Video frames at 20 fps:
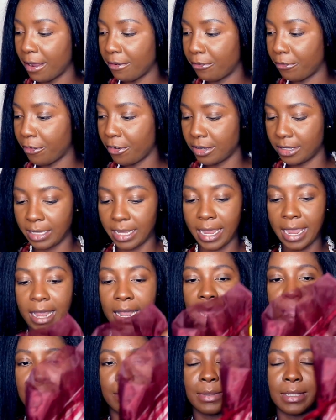First, the
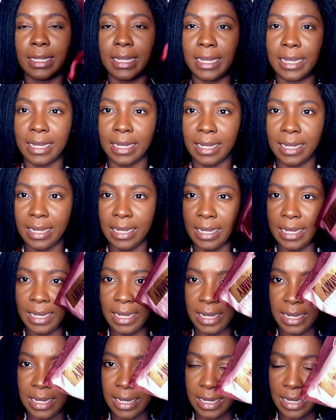hair comes in.
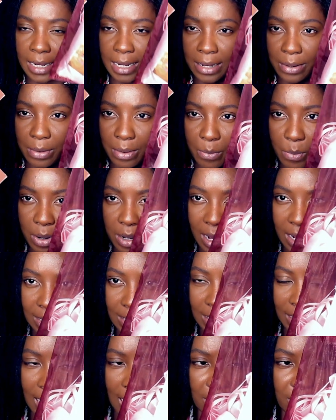When I
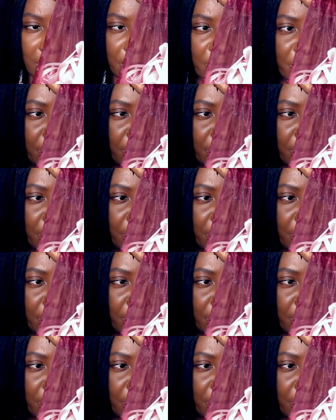take out the